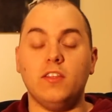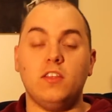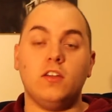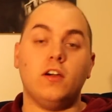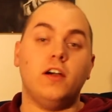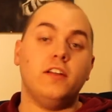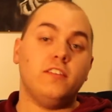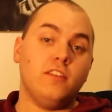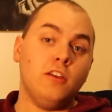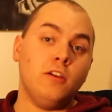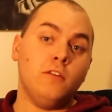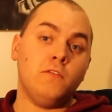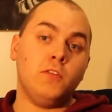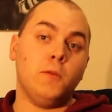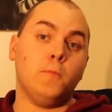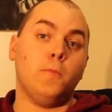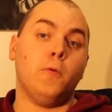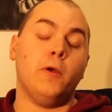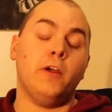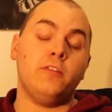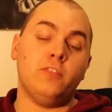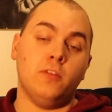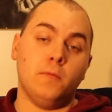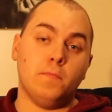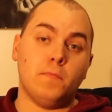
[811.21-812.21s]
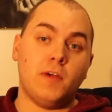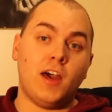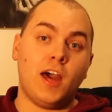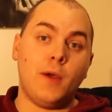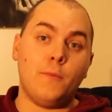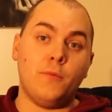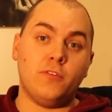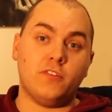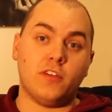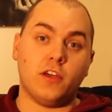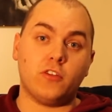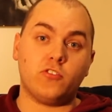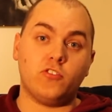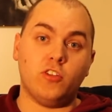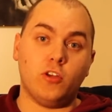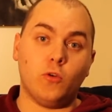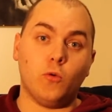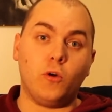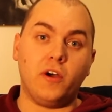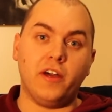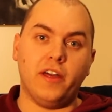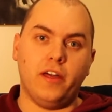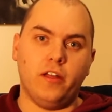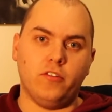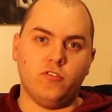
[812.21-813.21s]
The idea of the pregnant man was actually
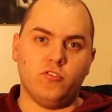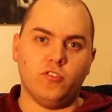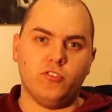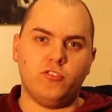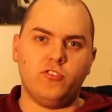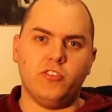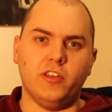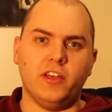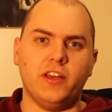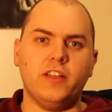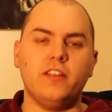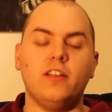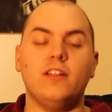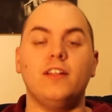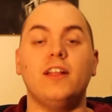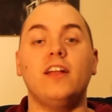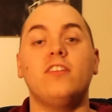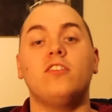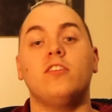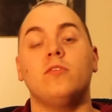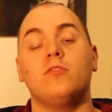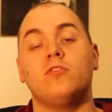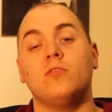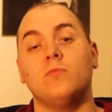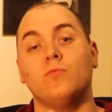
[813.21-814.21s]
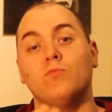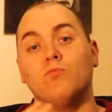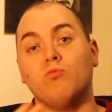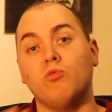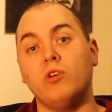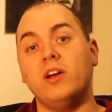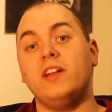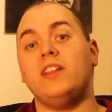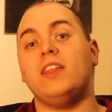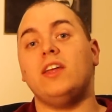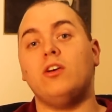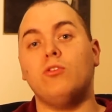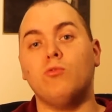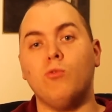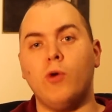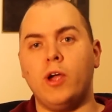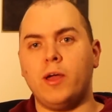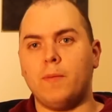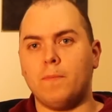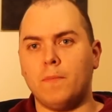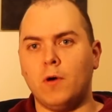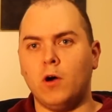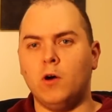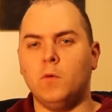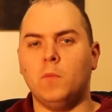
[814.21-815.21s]
quite interesting, and it led to some really
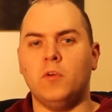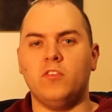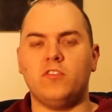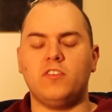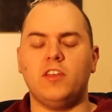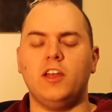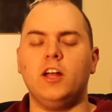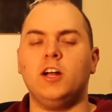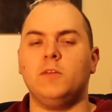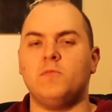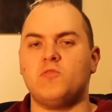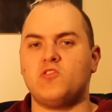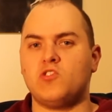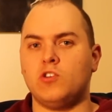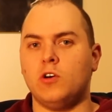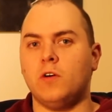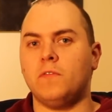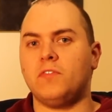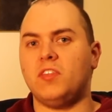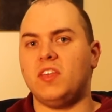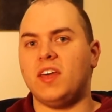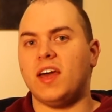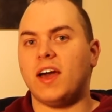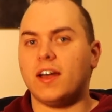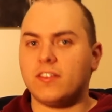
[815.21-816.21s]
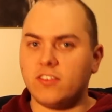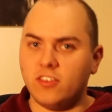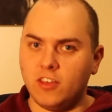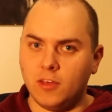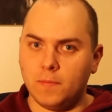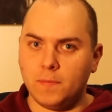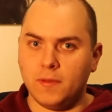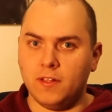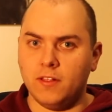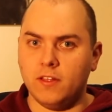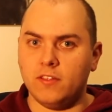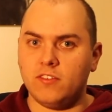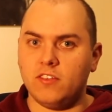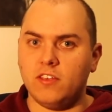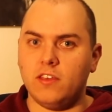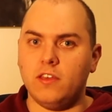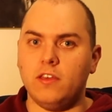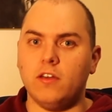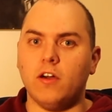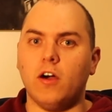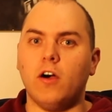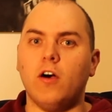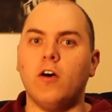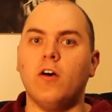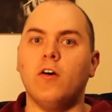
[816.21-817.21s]
great moments to help show off the acting
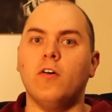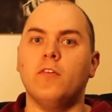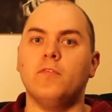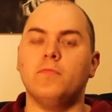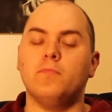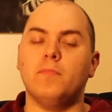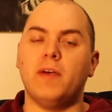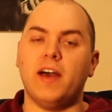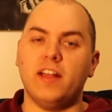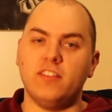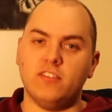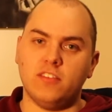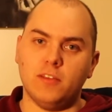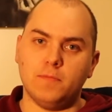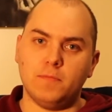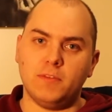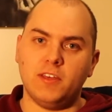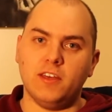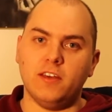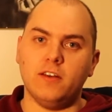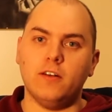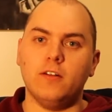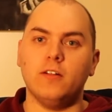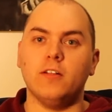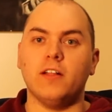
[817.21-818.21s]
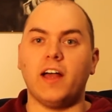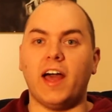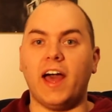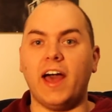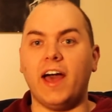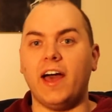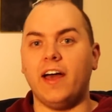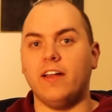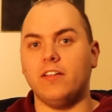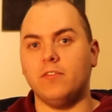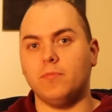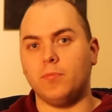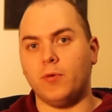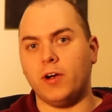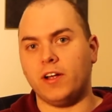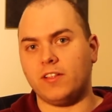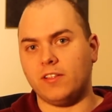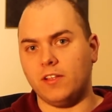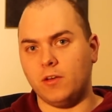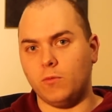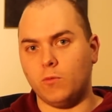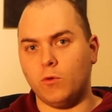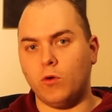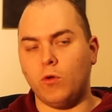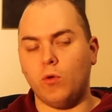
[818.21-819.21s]
ability of Mandip Gill and
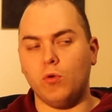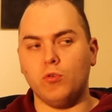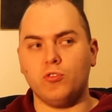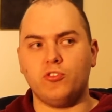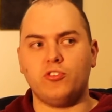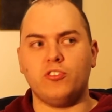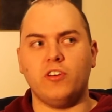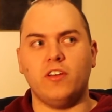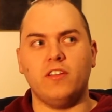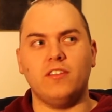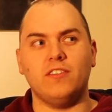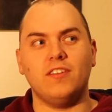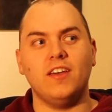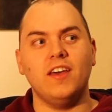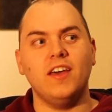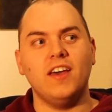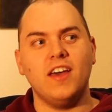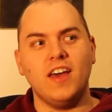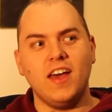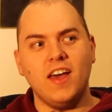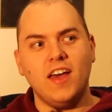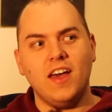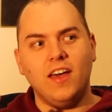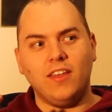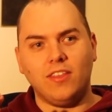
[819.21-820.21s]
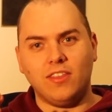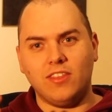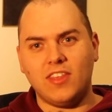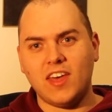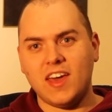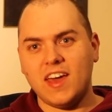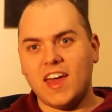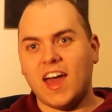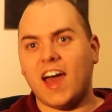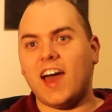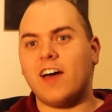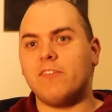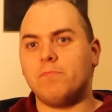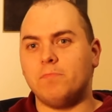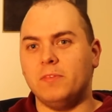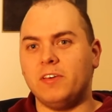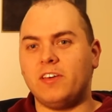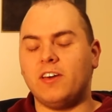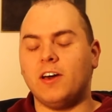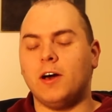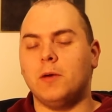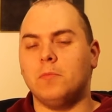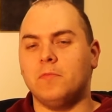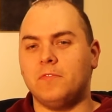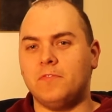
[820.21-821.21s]
Bradley Walsh, and they have
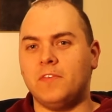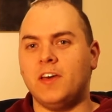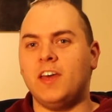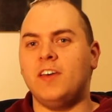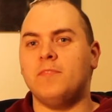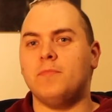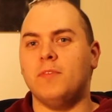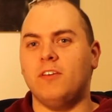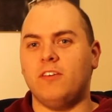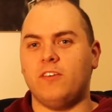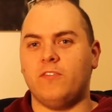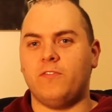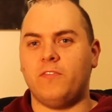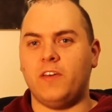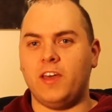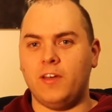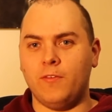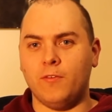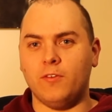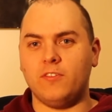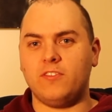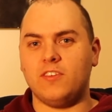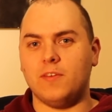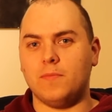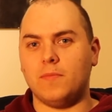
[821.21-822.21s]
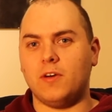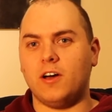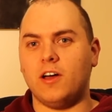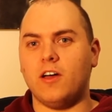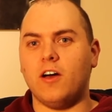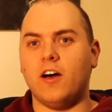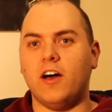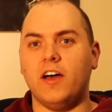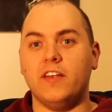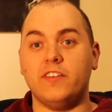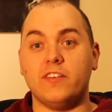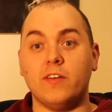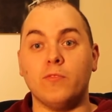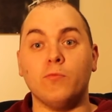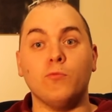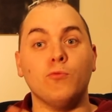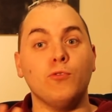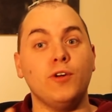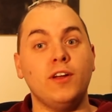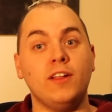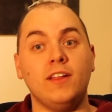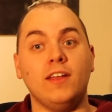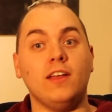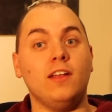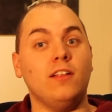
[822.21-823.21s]
become favourites in my eyes. I've
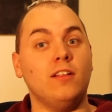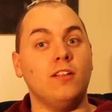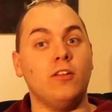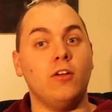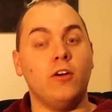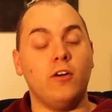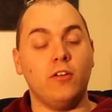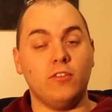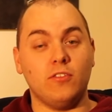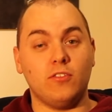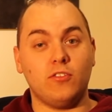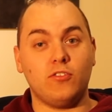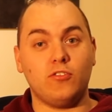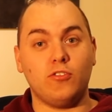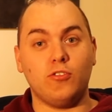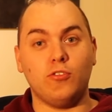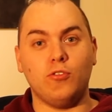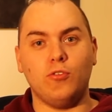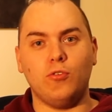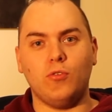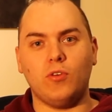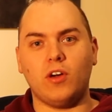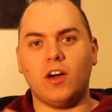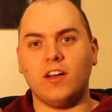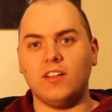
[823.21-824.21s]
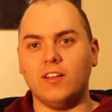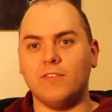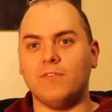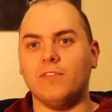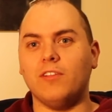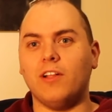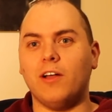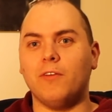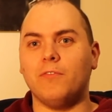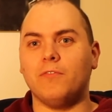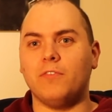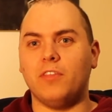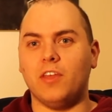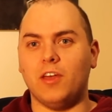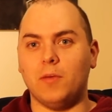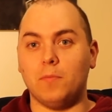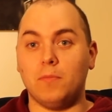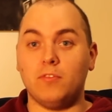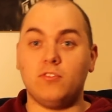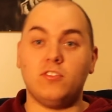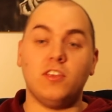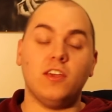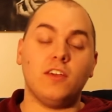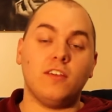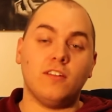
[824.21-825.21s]
really learnt to kind of love them,
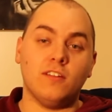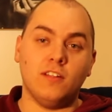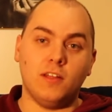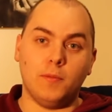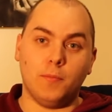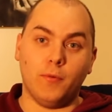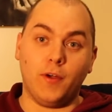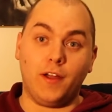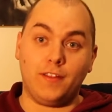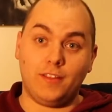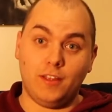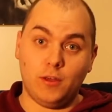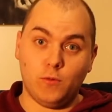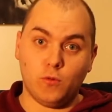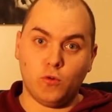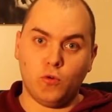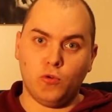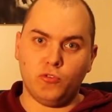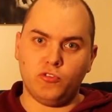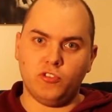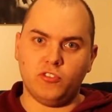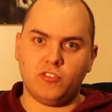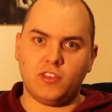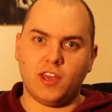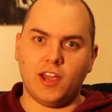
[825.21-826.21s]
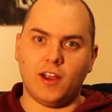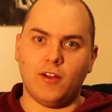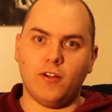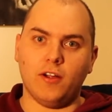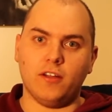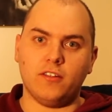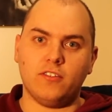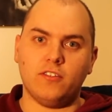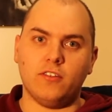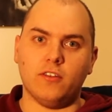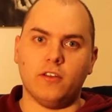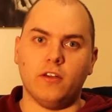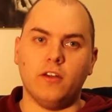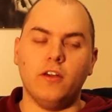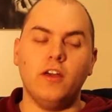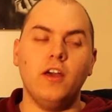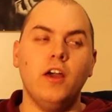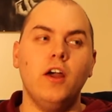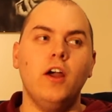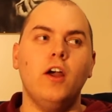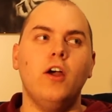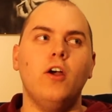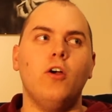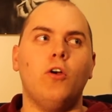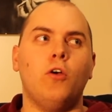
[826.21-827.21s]
particularly Bradley Walsh's character,
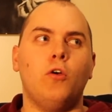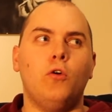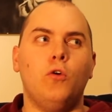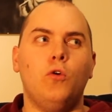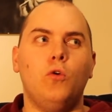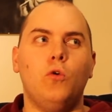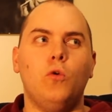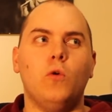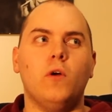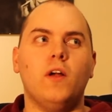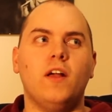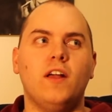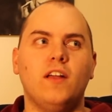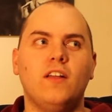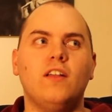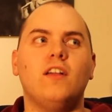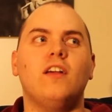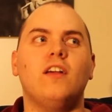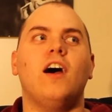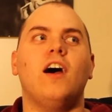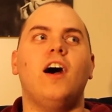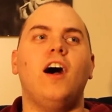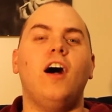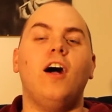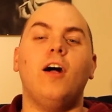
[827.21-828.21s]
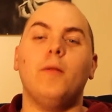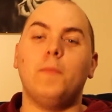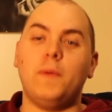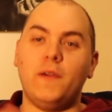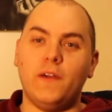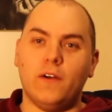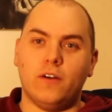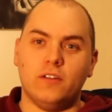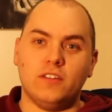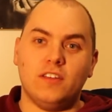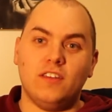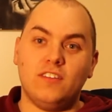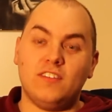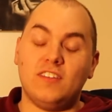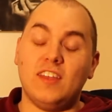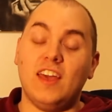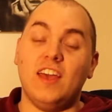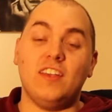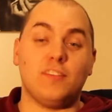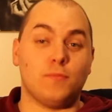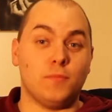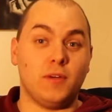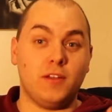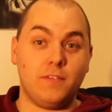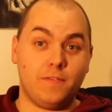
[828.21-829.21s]
who, I'll be honest,
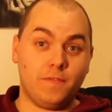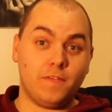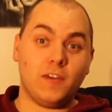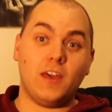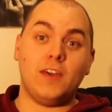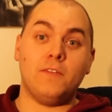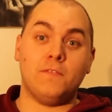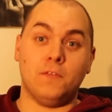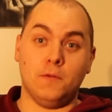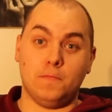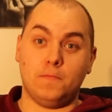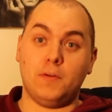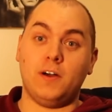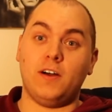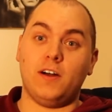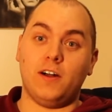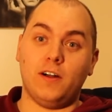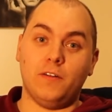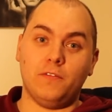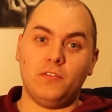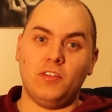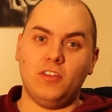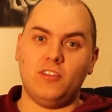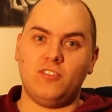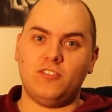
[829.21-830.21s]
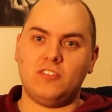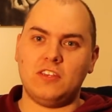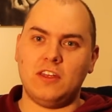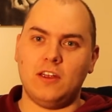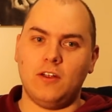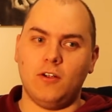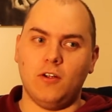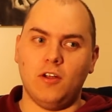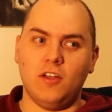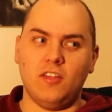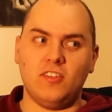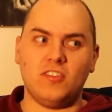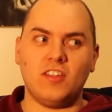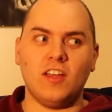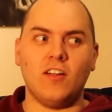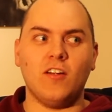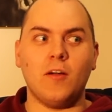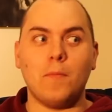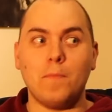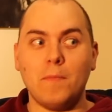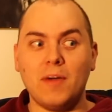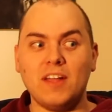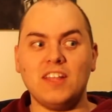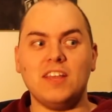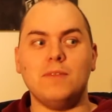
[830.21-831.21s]
is my favourite part of this series. There
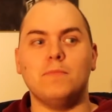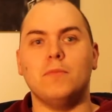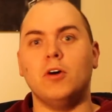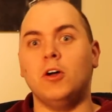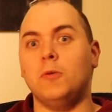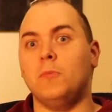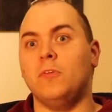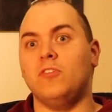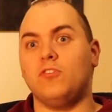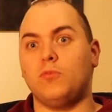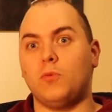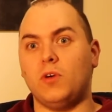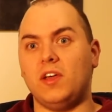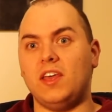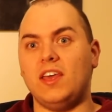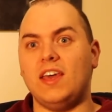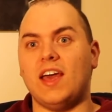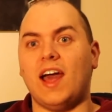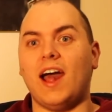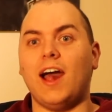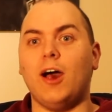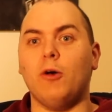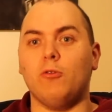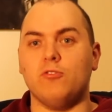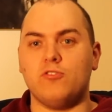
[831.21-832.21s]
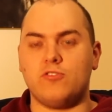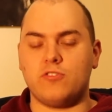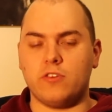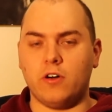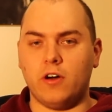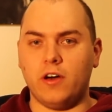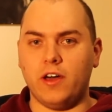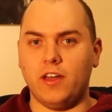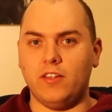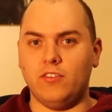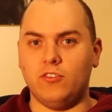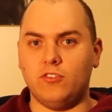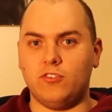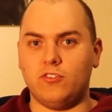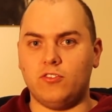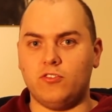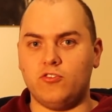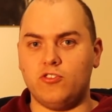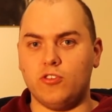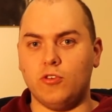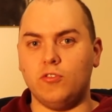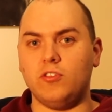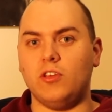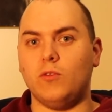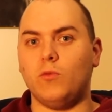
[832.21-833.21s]
are many moments where he outshines
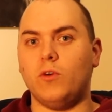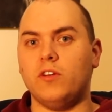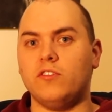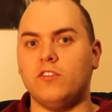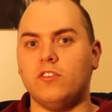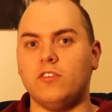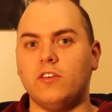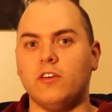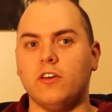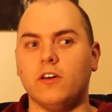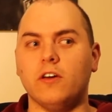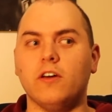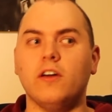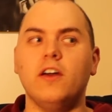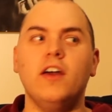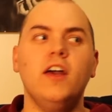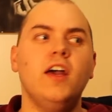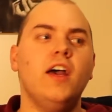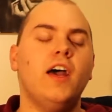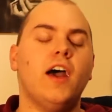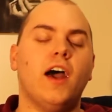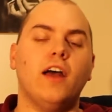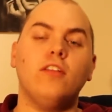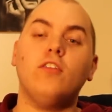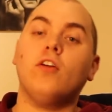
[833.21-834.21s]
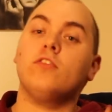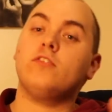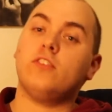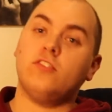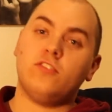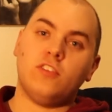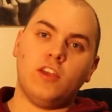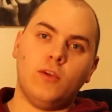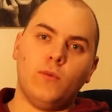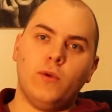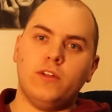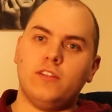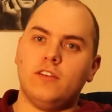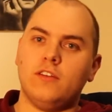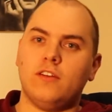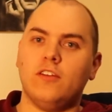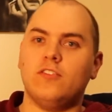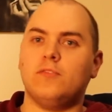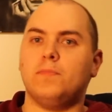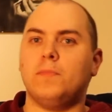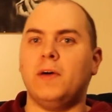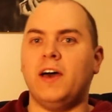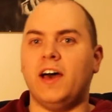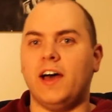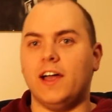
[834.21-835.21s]
Jodie Whittaker, and not to say
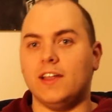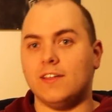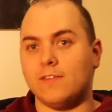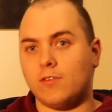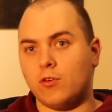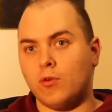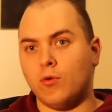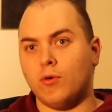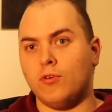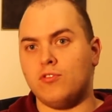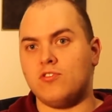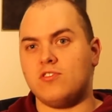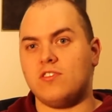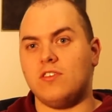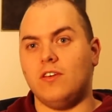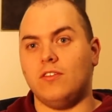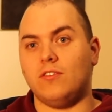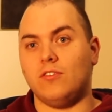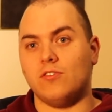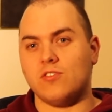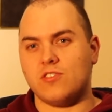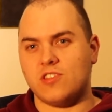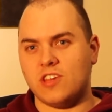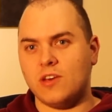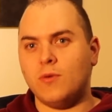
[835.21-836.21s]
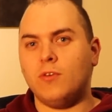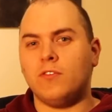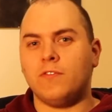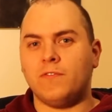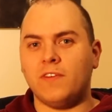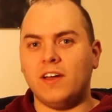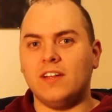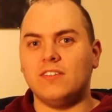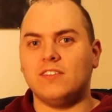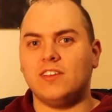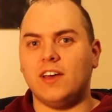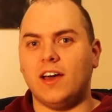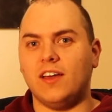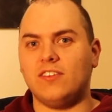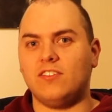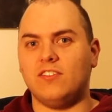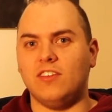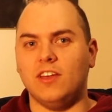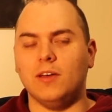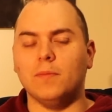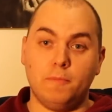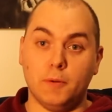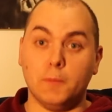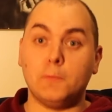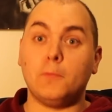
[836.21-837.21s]
Whittaker's bad, of course she isn't, she was
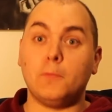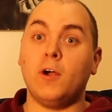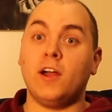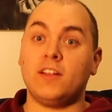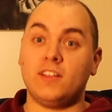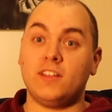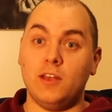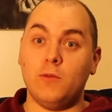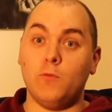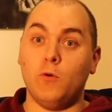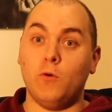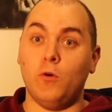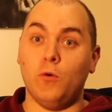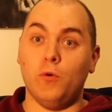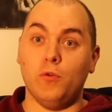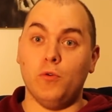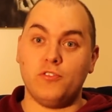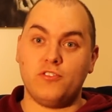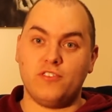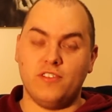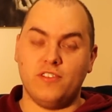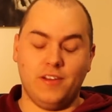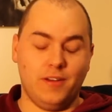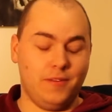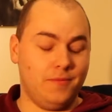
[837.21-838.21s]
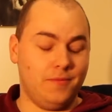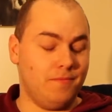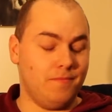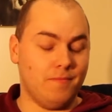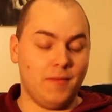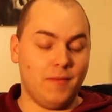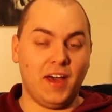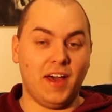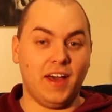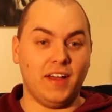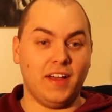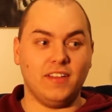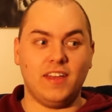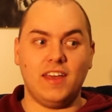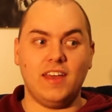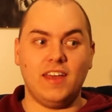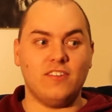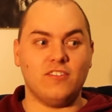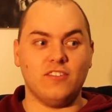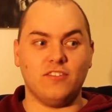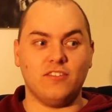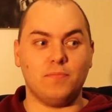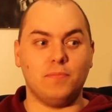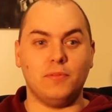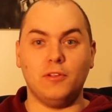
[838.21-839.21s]
fantastic, but Bradley Walsh, man, he
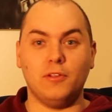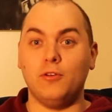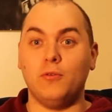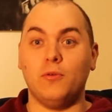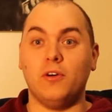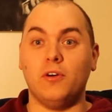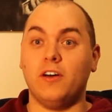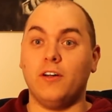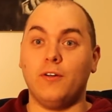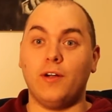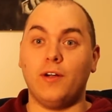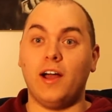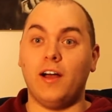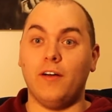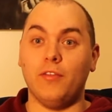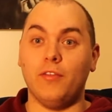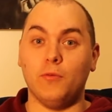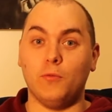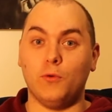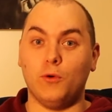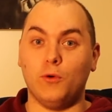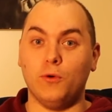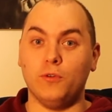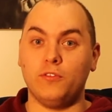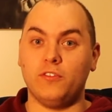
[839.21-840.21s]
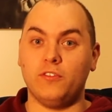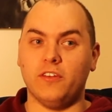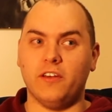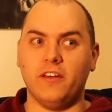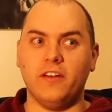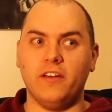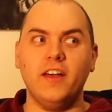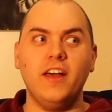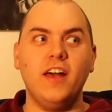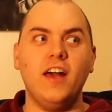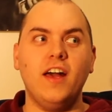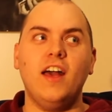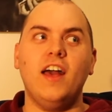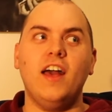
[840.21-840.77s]
just blew her out of the water.